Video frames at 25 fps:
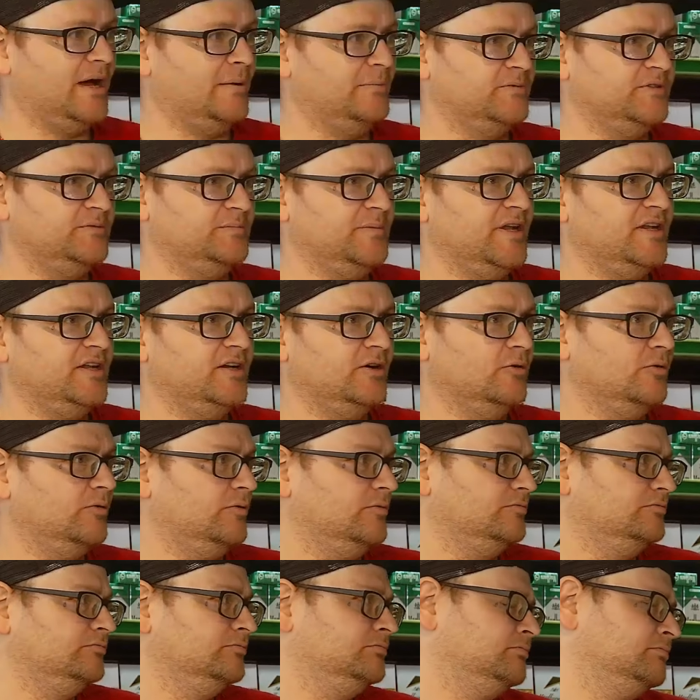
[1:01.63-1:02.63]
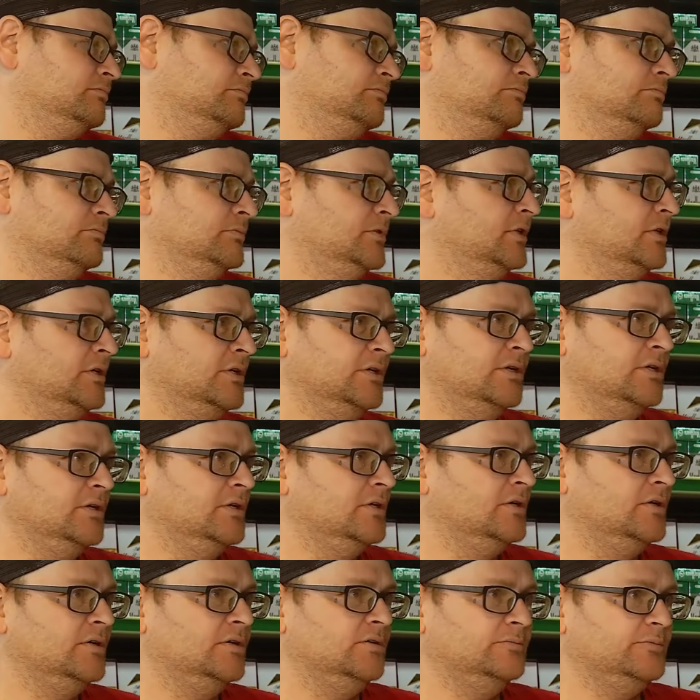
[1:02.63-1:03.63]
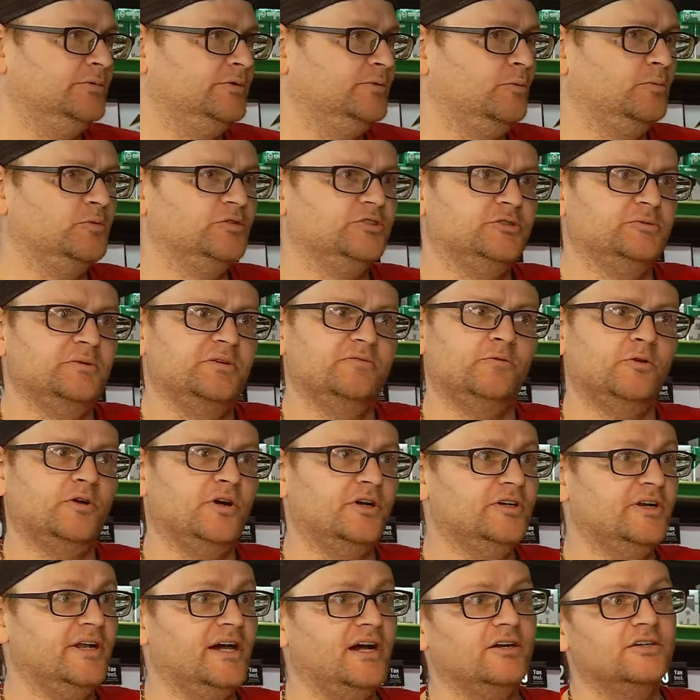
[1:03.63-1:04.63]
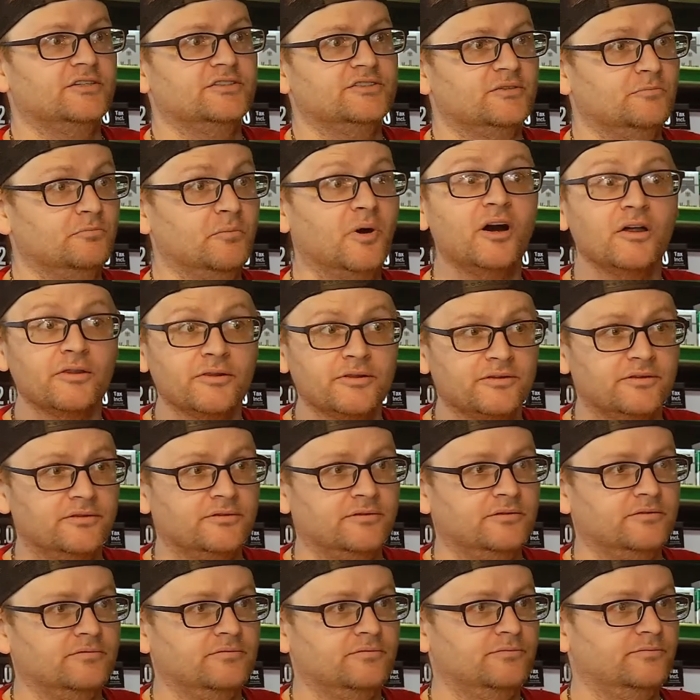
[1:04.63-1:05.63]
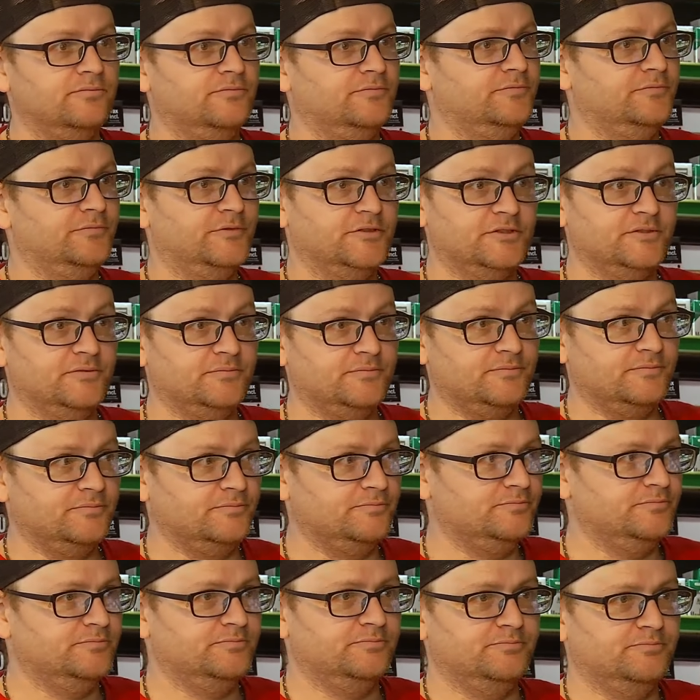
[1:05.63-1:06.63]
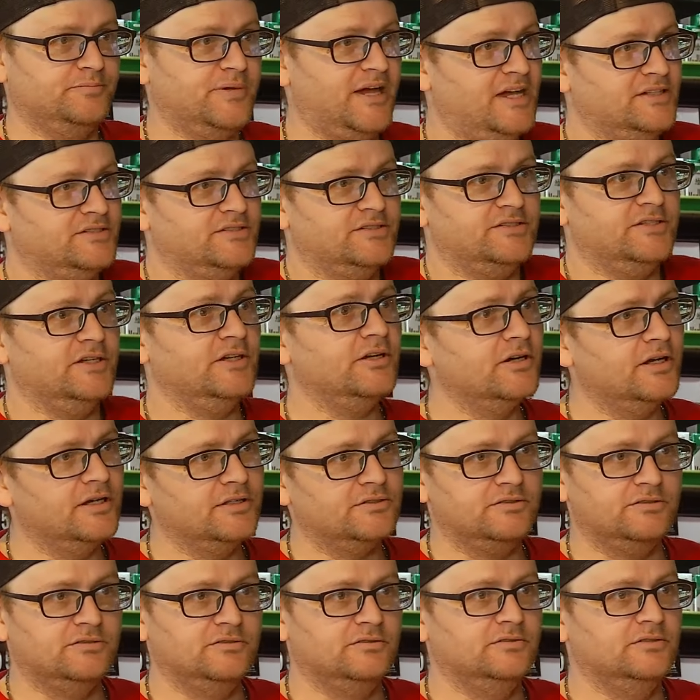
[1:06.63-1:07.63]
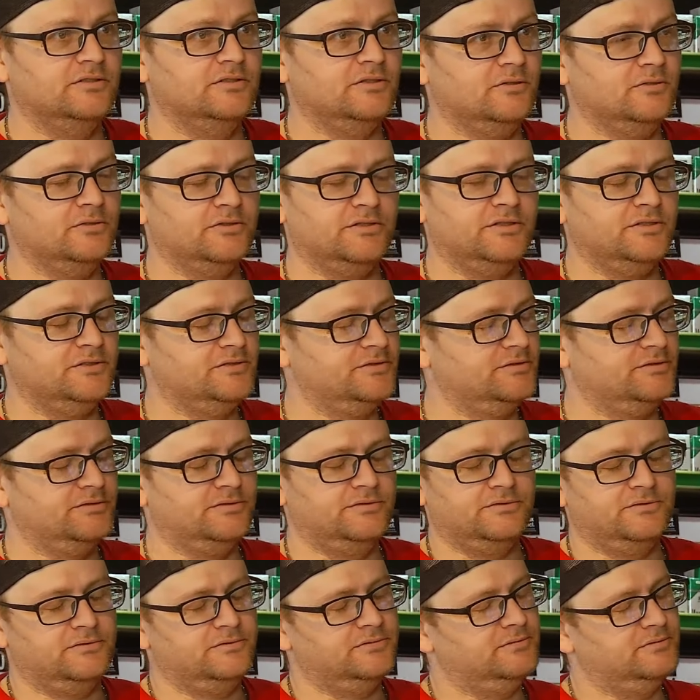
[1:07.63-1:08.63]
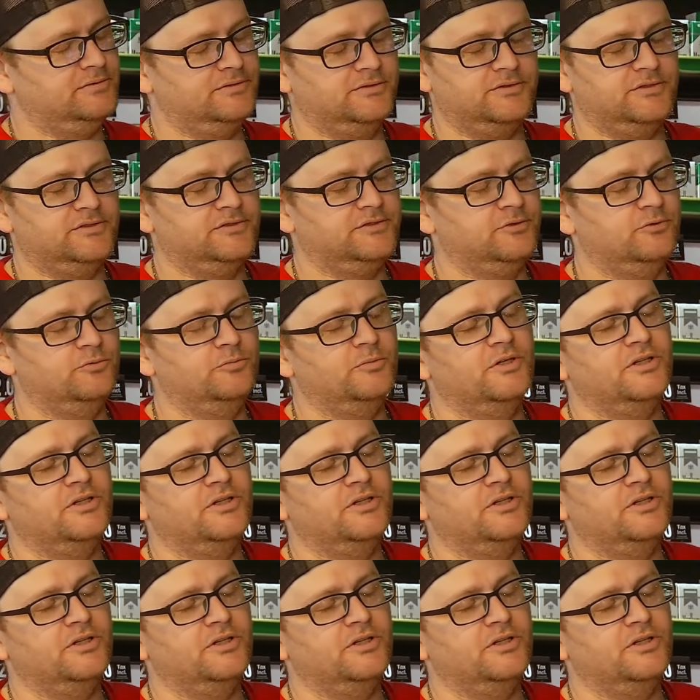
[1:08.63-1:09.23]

I'm spending almost three, four hundred dollars a month for packs of cigarettes, you know, and it's, it's just too